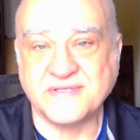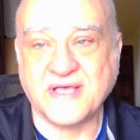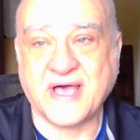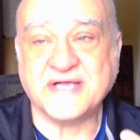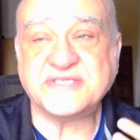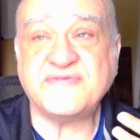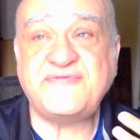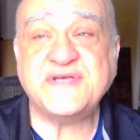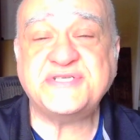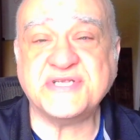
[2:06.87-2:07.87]
a
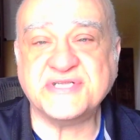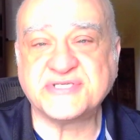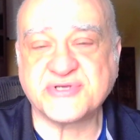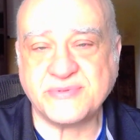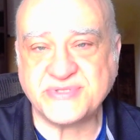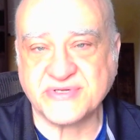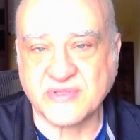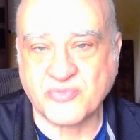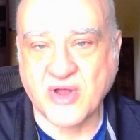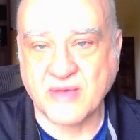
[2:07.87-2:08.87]
sufficient description of the
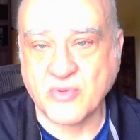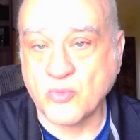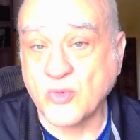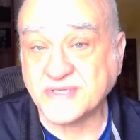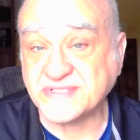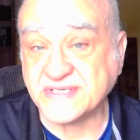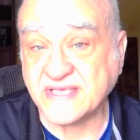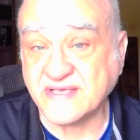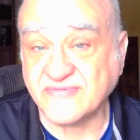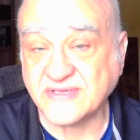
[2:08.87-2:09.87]
problem wasn't
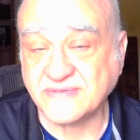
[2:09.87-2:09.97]
given.